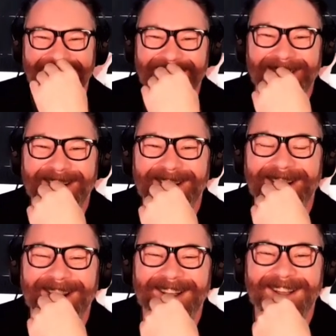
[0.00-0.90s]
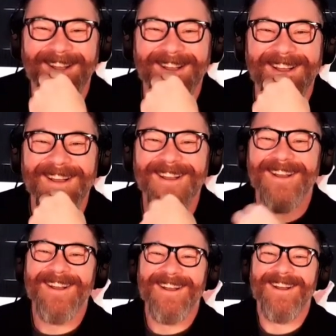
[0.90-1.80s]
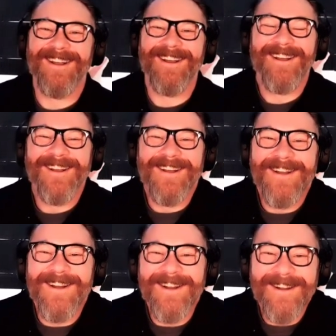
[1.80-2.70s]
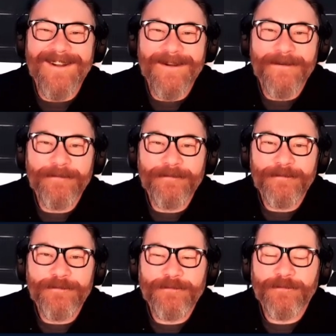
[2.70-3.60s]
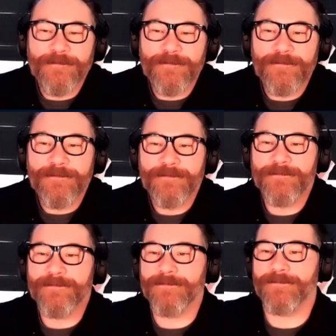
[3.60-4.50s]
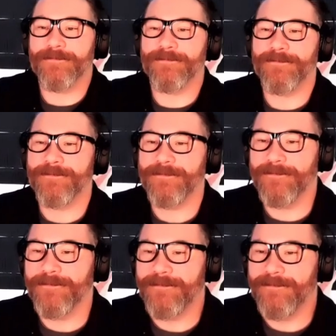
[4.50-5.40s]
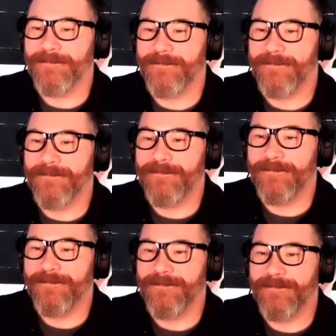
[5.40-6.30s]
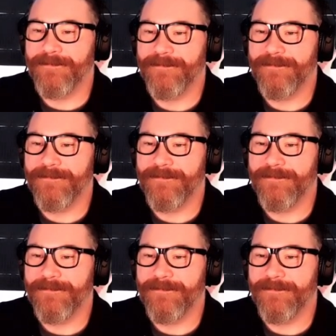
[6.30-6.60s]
The person shown says nothing.